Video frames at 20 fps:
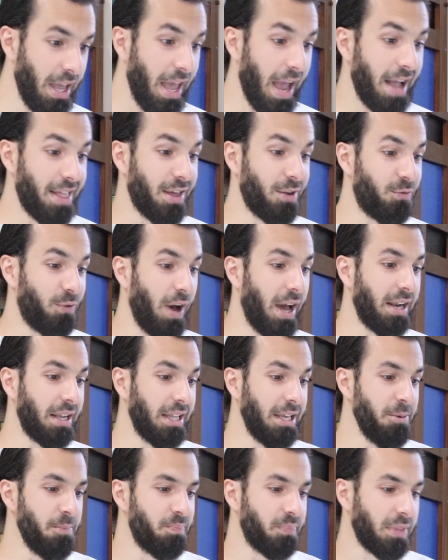And then
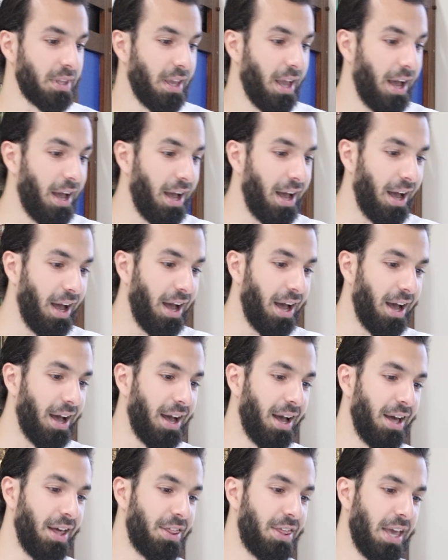finally,
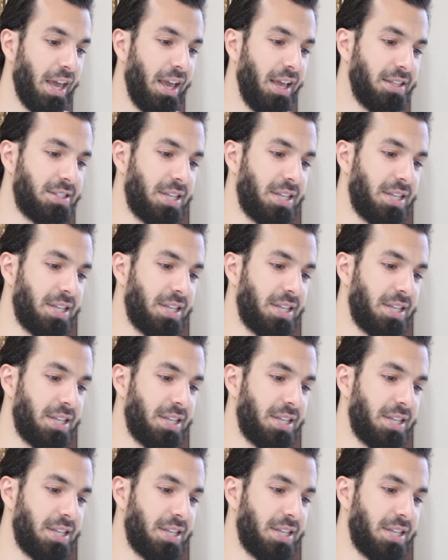they